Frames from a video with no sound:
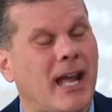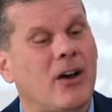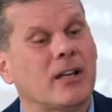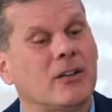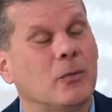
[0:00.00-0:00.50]

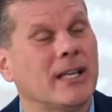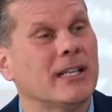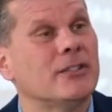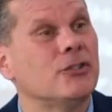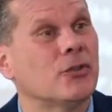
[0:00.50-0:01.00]
How can
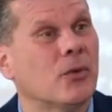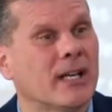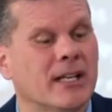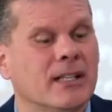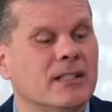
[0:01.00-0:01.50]
we
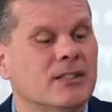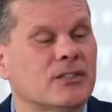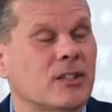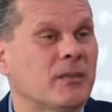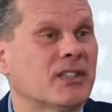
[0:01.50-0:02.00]
enjoy
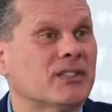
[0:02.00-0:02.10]
some of the